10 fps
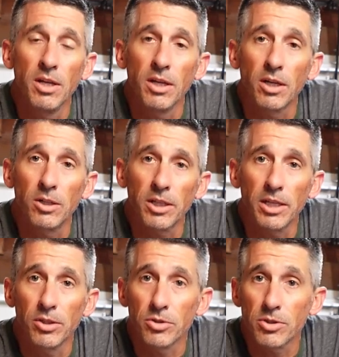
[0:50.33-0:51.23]

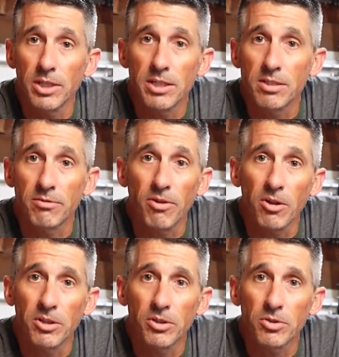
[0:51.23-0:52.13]
Clicking those links and
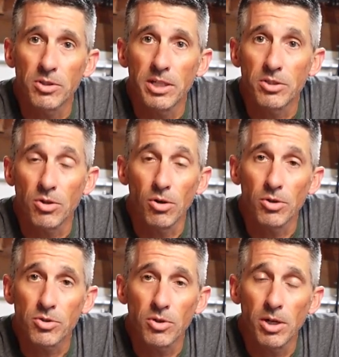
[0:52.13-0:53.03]
following those links
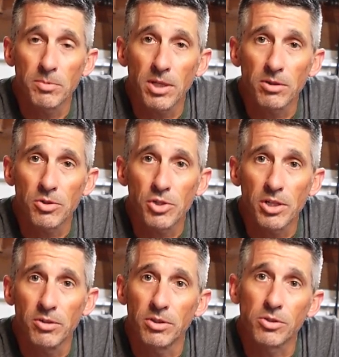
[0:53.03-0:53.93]
also helps out the
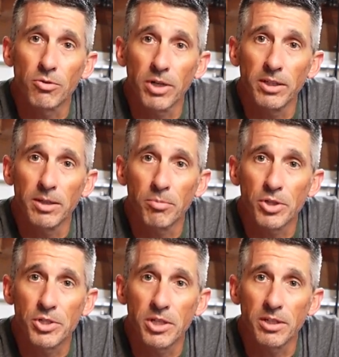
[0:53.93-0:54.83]
channel and is greatly
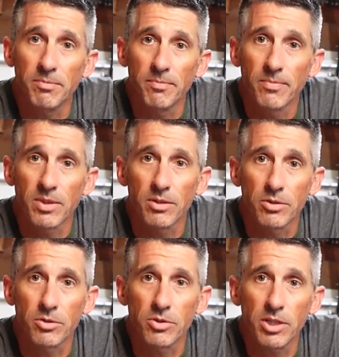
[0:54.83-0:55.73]
appreciated.
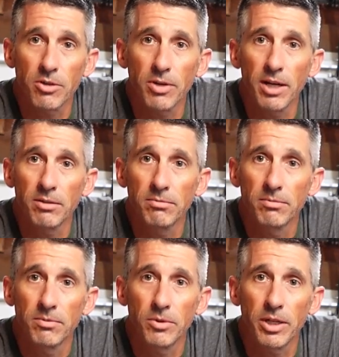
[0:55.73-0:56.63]
So stick around,
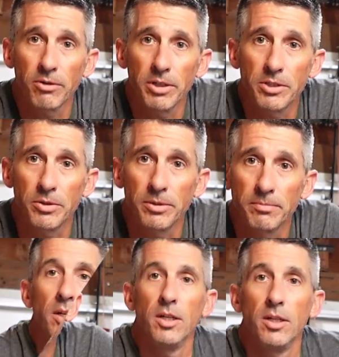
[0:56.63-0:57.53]
we'll get right to it.
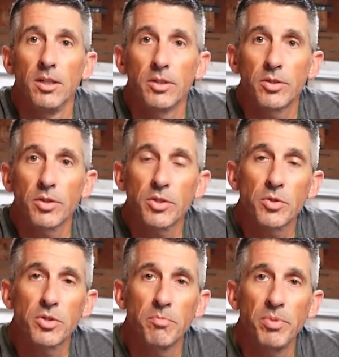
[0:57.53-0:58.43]
So this
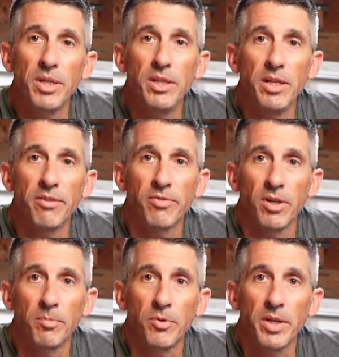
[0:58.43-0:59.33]
was a big year for
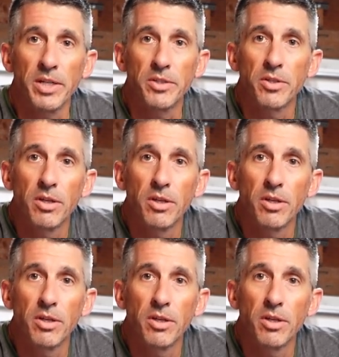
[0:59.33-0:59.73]
upgrades.